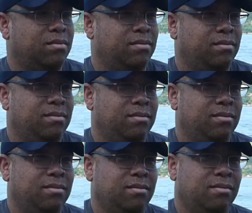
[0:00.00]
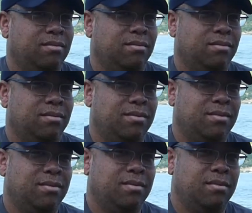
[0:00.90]

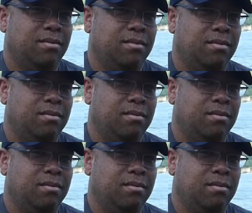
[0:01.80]
This person isn't speaking.